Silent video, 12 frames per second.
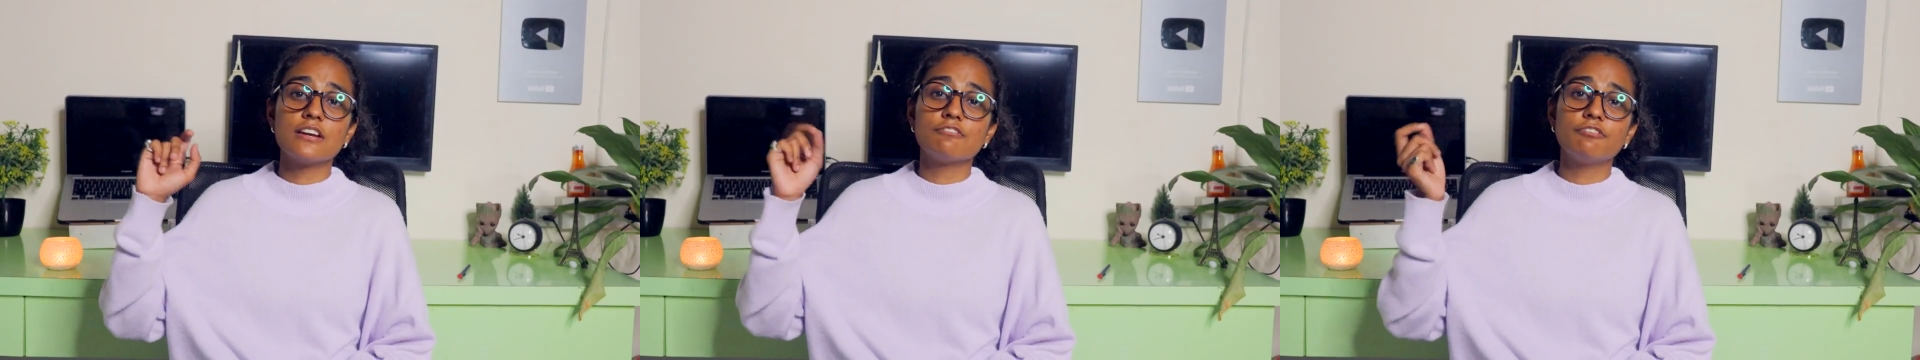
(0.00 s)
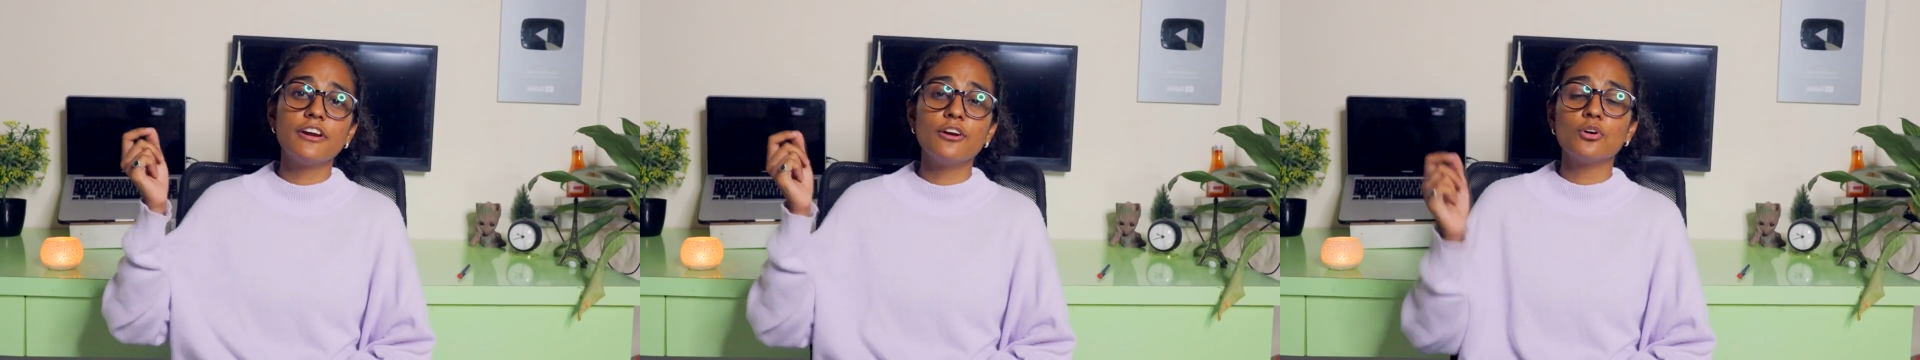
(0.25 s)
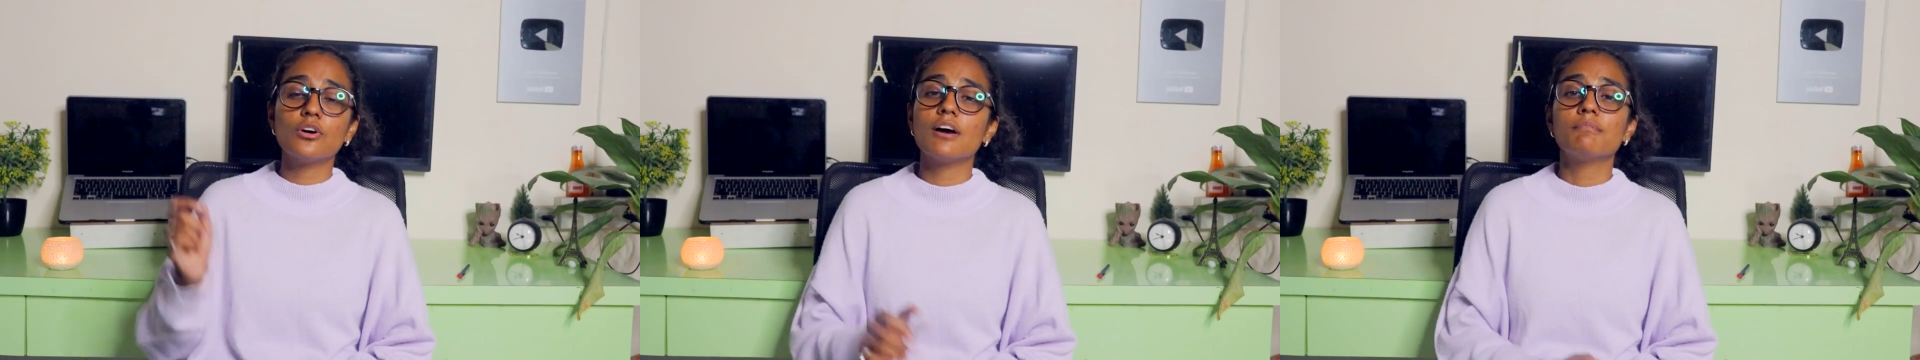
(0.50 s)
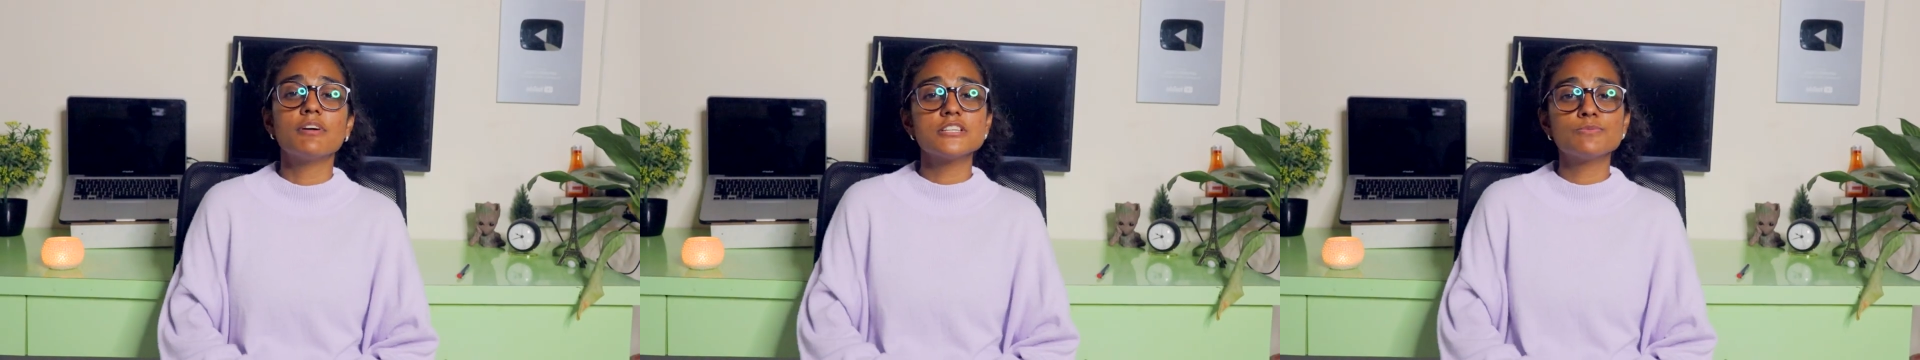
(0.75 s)
in a video
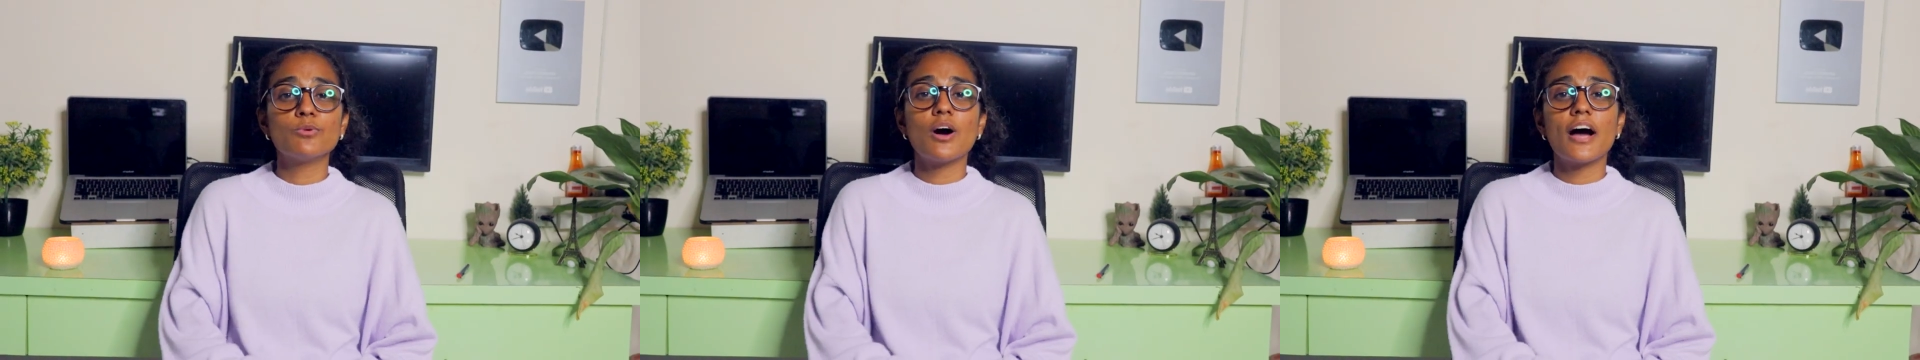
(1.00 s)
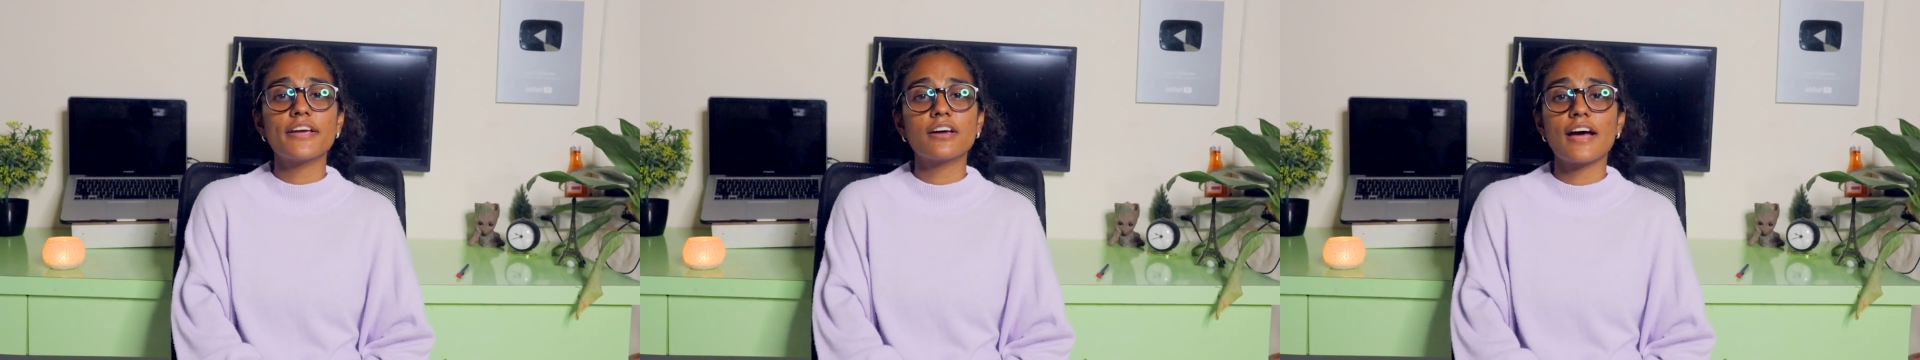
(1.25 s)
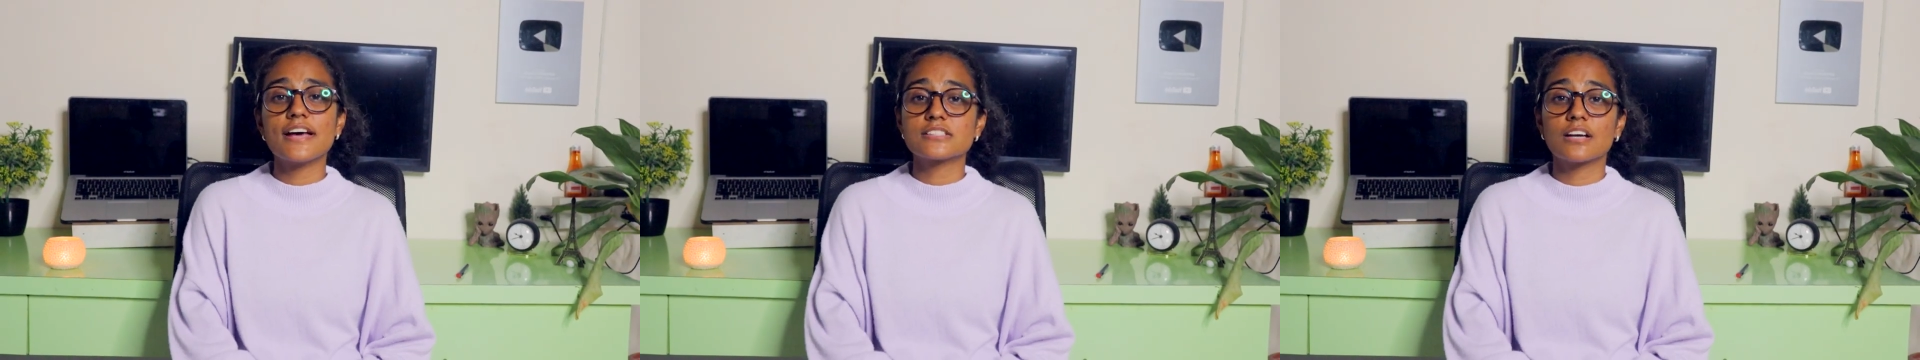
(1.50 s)
are much more higher as